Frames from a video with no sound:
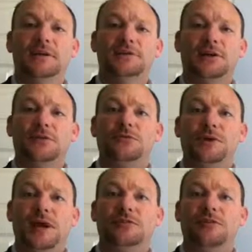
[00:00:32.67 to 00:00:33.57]
So
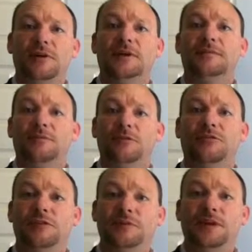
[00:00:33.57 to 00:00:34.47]
naturally, we're
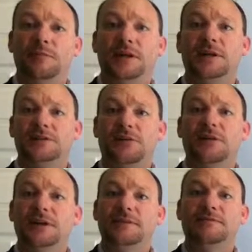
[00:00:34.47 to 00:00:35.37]
15 minutes
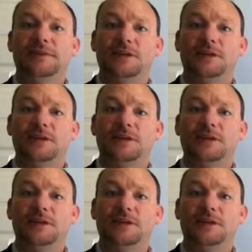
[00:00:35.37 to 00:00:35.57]
early,